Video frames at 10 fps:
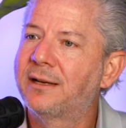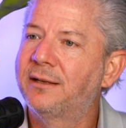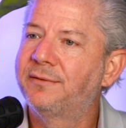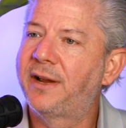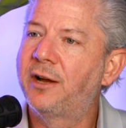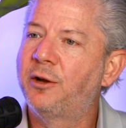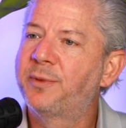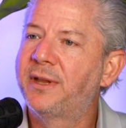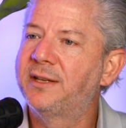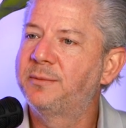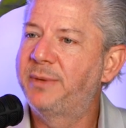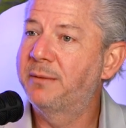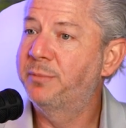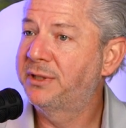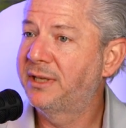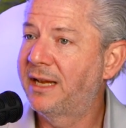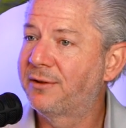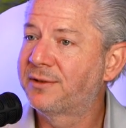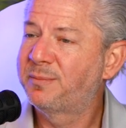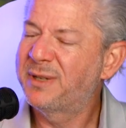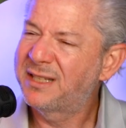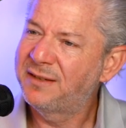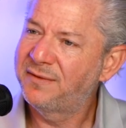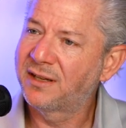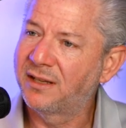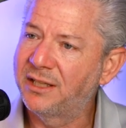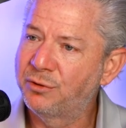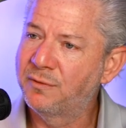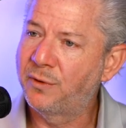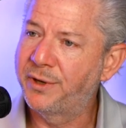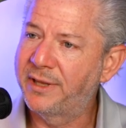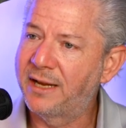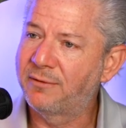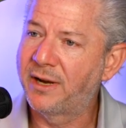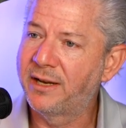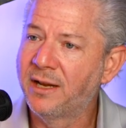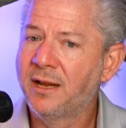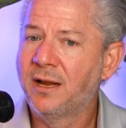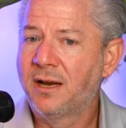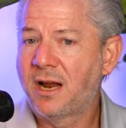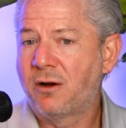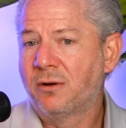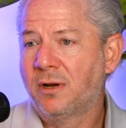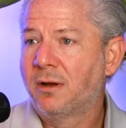of help that is being put together specifically to avoid that, right? Now,